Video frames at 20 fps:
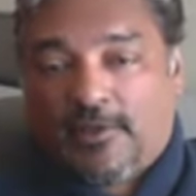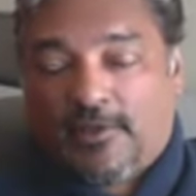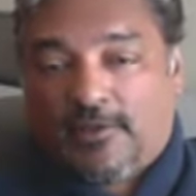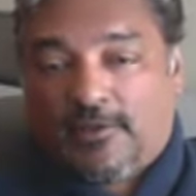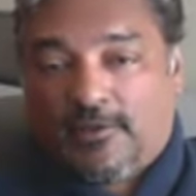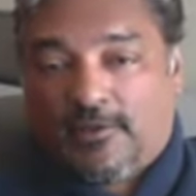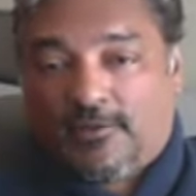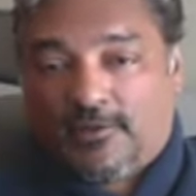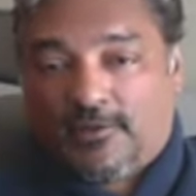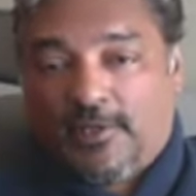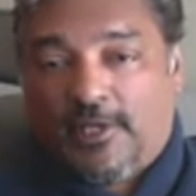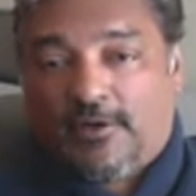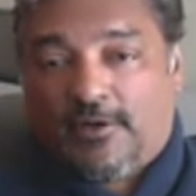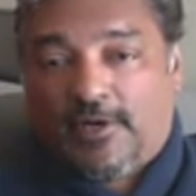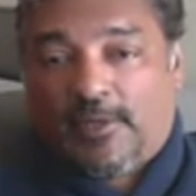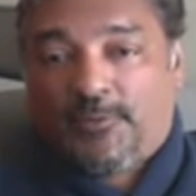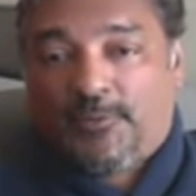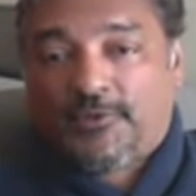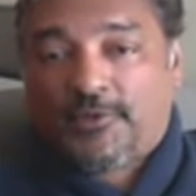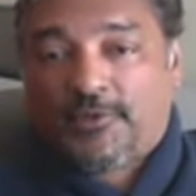those later
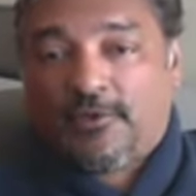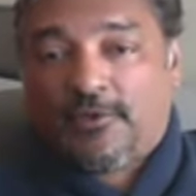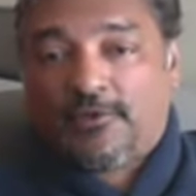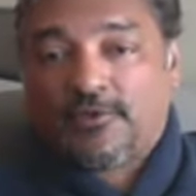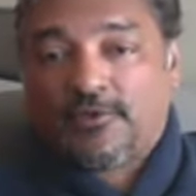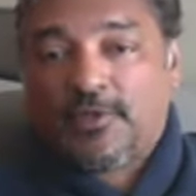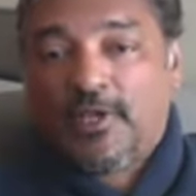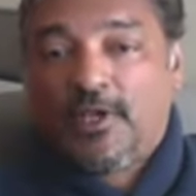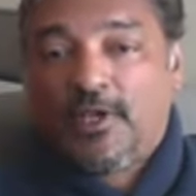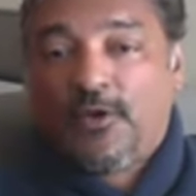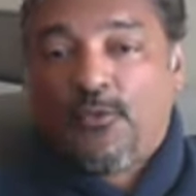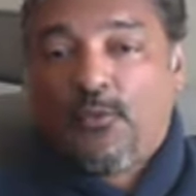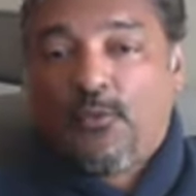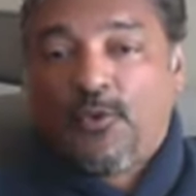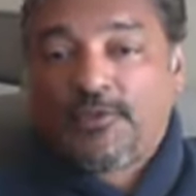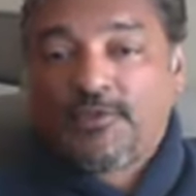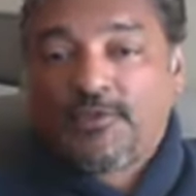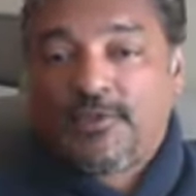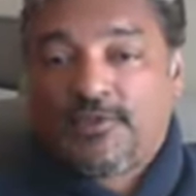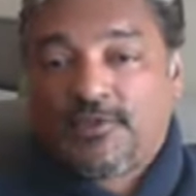episodes
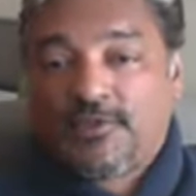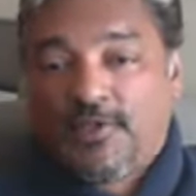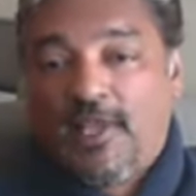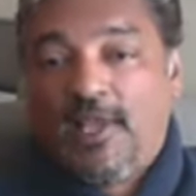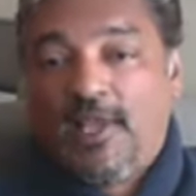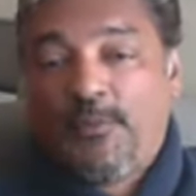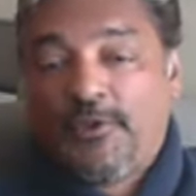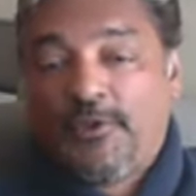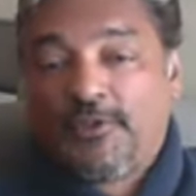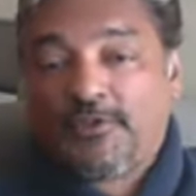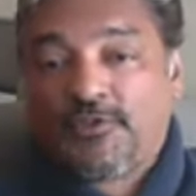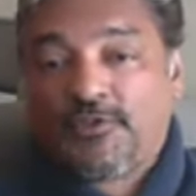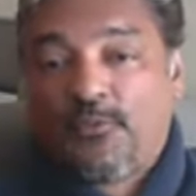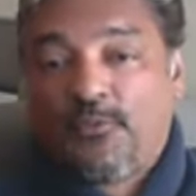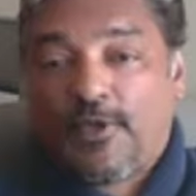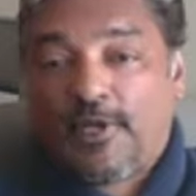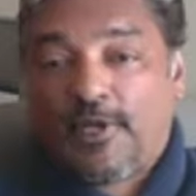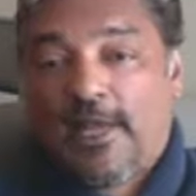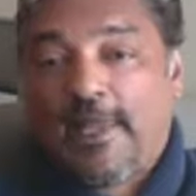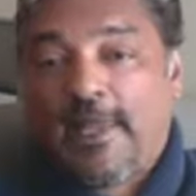was the same as
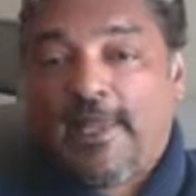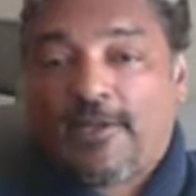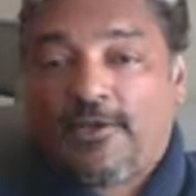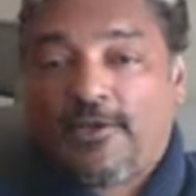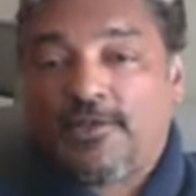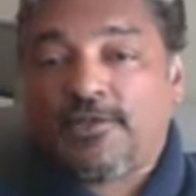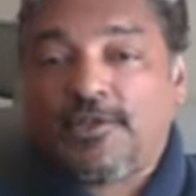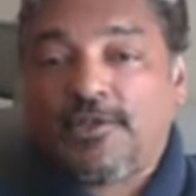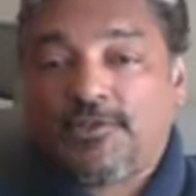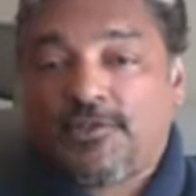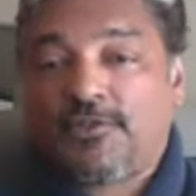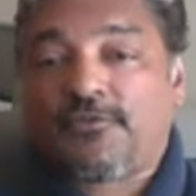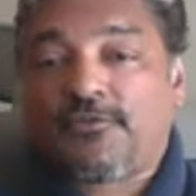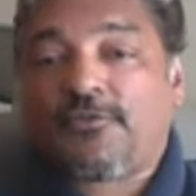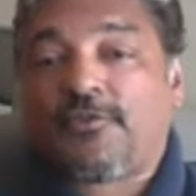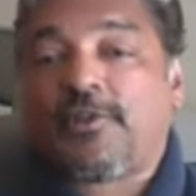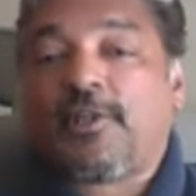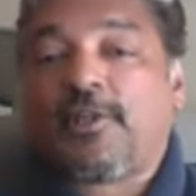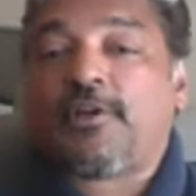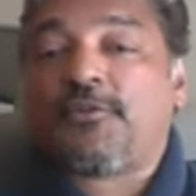what I had auditioned
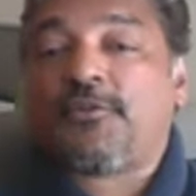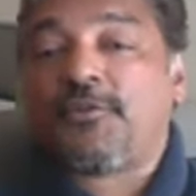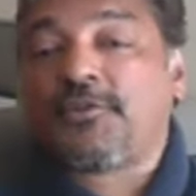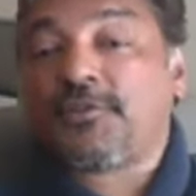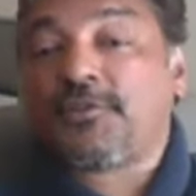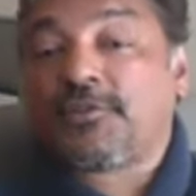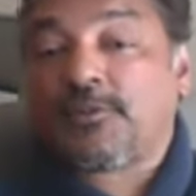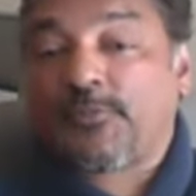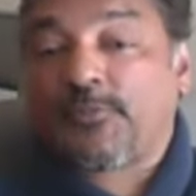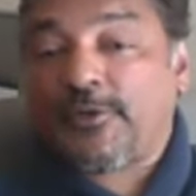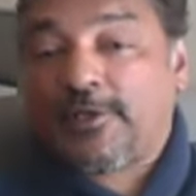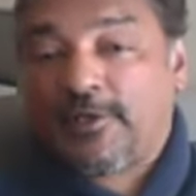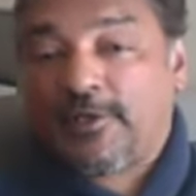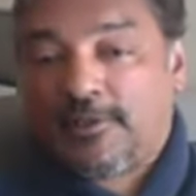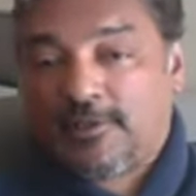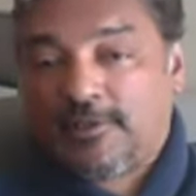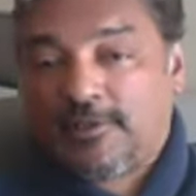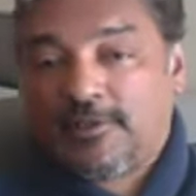for that original part.